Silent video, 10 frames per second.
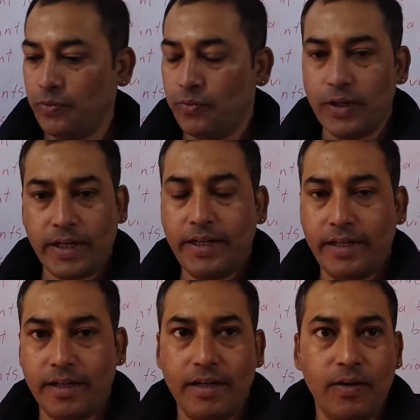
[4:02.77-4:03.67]
work
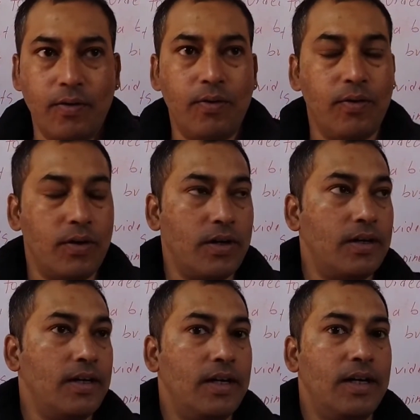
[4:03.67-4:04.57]
here,
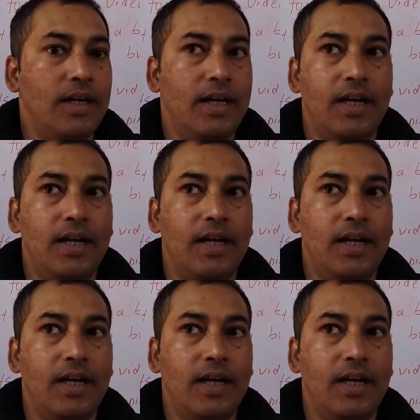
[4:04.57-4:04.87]
or